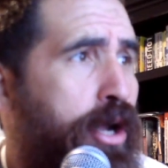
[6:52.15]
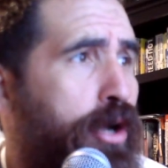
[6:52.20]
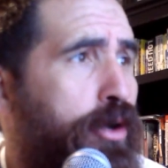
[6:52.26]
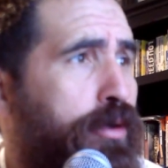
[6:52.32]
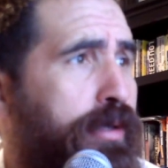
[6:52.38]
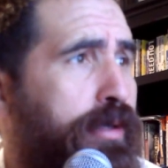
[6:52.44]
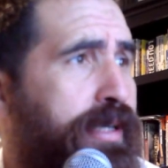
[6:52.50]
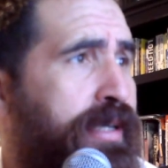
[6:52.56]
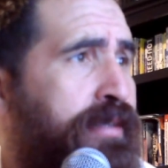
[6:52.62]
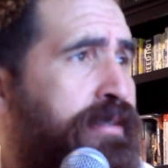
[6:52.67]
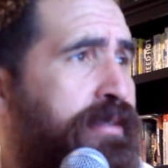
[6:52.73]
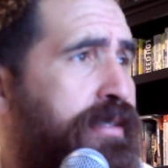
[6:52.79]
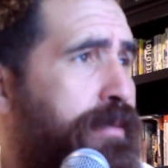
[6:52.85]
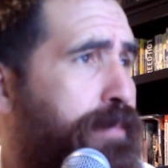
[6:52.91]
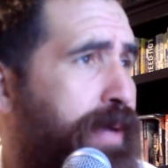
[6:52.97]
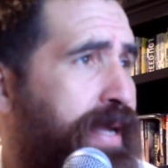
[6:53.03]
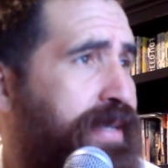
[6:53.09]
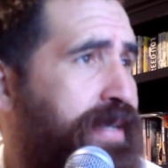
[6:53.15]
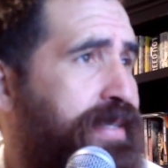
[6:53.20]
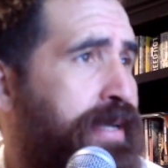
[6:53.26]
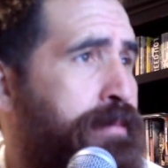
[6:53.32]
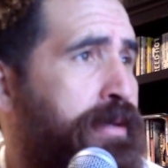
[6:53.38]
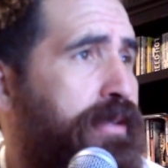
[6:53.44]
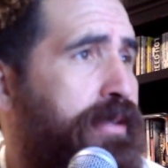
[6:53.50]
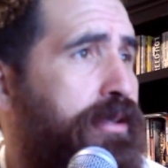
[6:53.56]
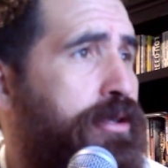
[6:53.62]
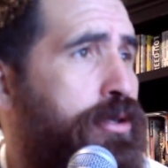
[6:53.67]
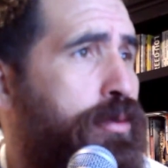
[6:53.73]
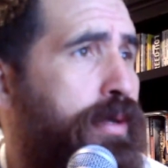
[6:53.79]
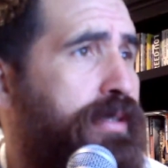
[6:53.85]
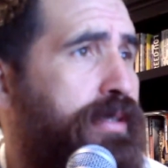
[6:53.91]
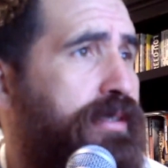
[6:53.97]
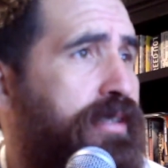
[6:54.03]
Early into the pandemic, the U.S.